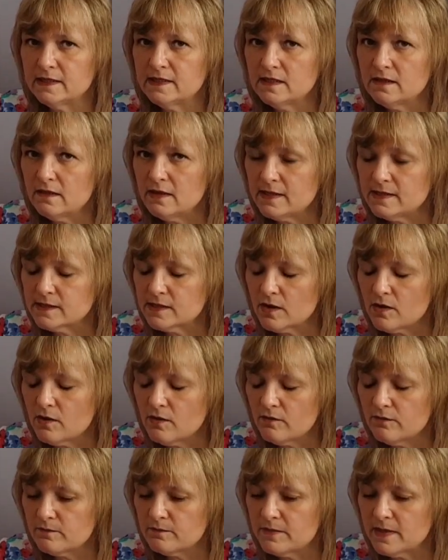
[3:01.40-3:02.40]
Knight
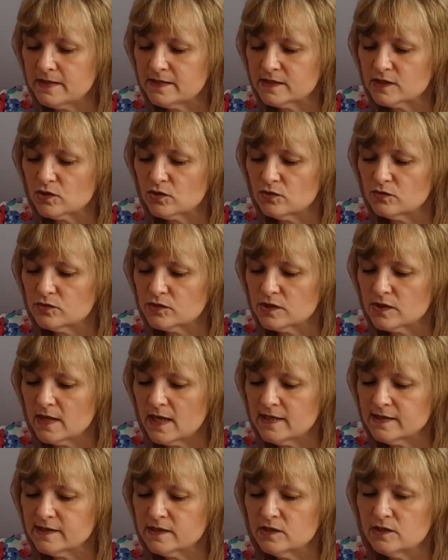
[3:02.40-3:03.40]
of Pentacles, so
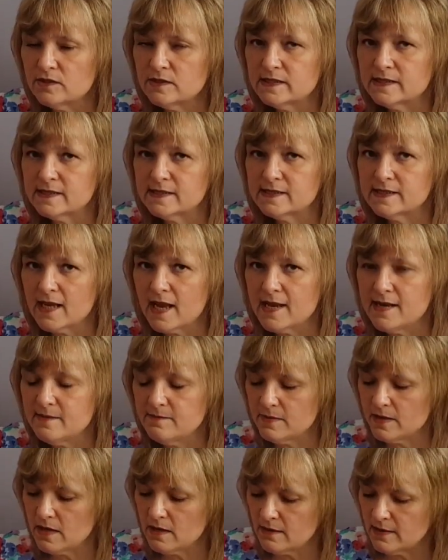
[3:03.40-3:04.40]
that's a good
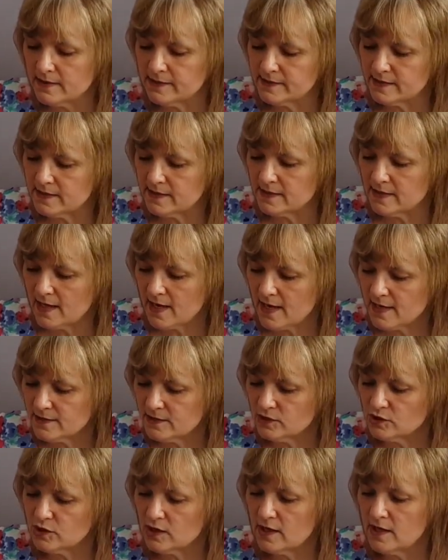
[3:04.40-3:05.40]
stabilizing
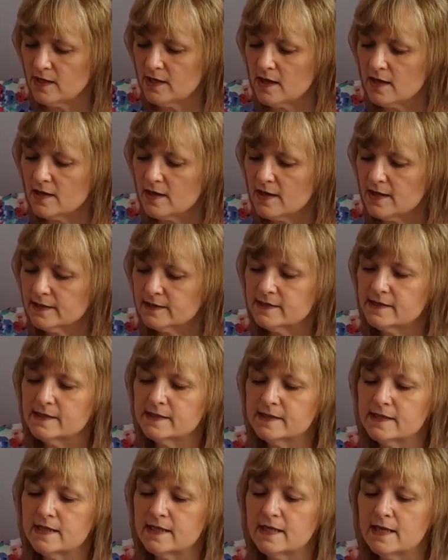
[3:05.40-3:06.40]
energy. I like to
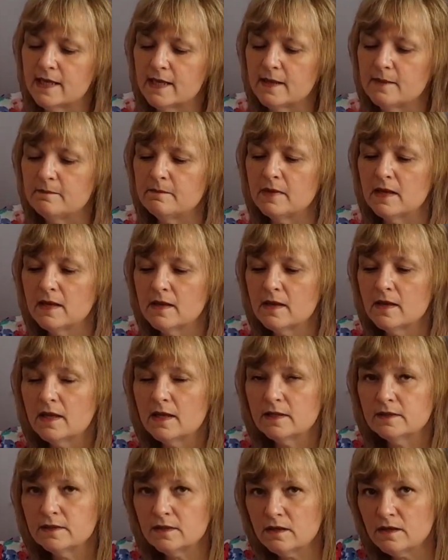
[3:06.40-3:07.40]
see him.
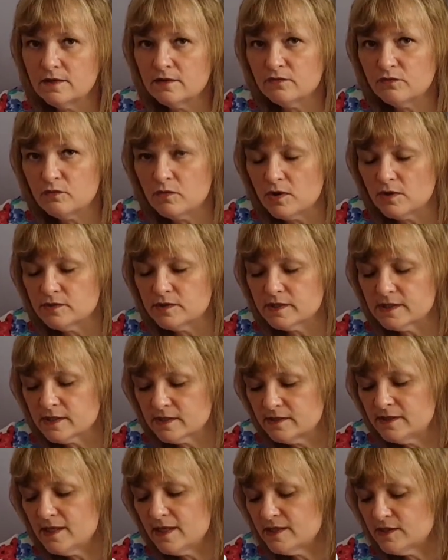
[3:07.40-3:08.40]
9 of Wands.
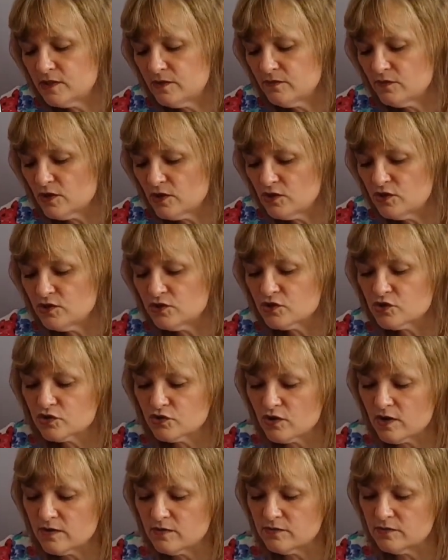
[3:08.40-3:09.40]
Yes, you've got your
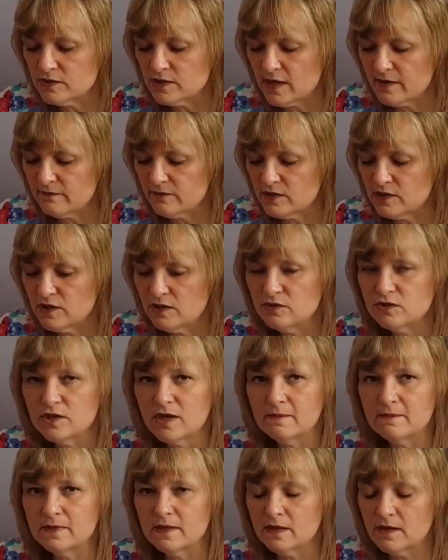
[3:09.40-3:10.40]
struggles, haven't you,
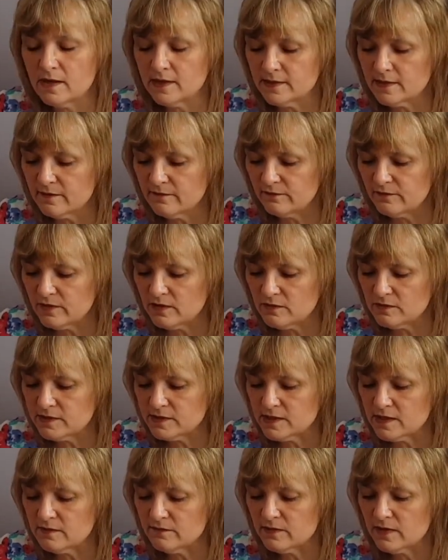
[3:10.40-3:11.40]
Gemini? And I feel
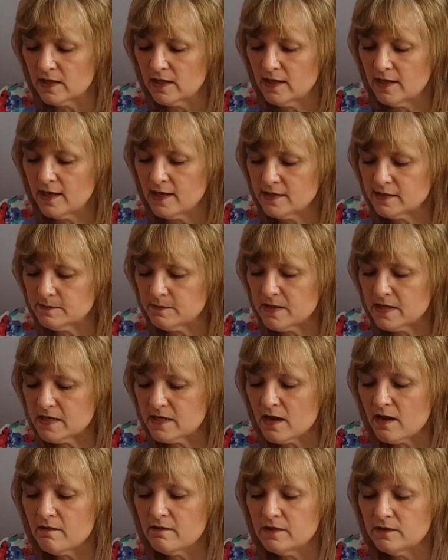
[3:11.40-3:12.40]
as if it's been
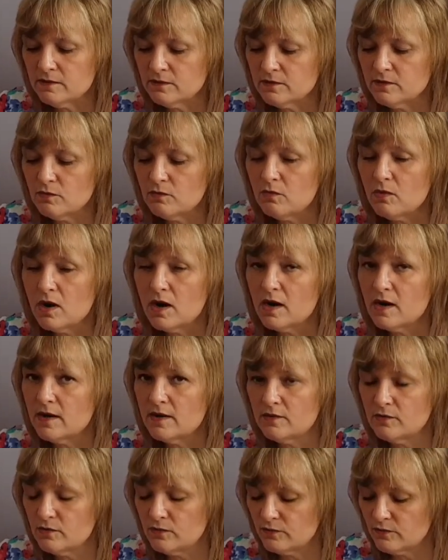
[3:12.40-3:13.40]
going on a
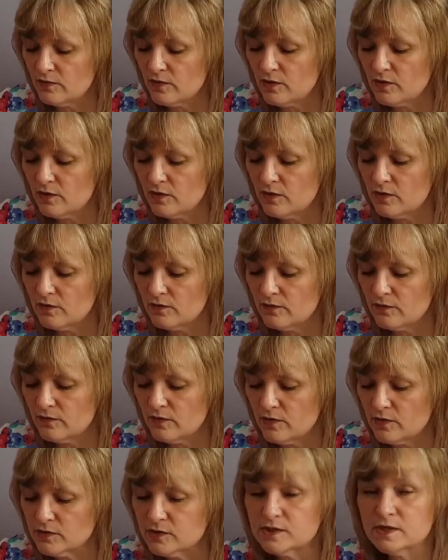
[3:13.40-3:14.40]
while
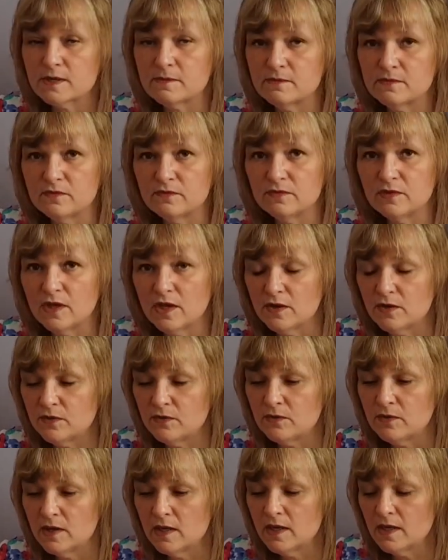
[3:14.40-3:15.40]
for some of
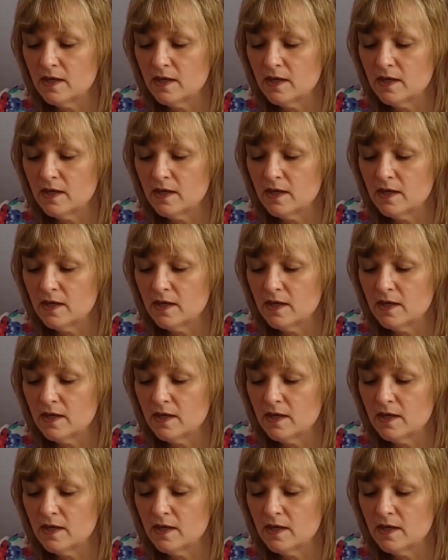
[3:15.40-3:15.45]
you.